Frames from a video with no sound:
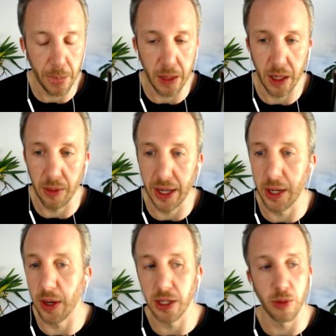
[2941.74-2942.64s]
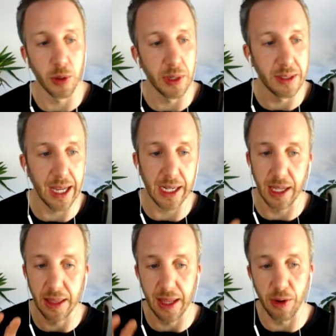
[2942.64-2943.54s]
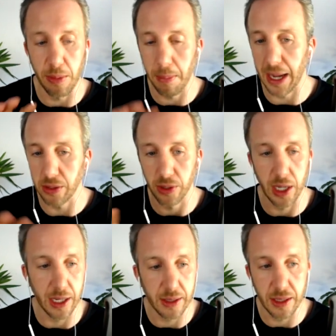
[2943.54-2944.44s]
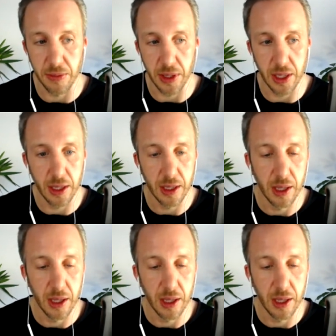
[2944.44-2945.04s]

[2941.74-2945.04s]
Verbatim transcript: Uh, I know I don't know exactly their impact on Connect TV,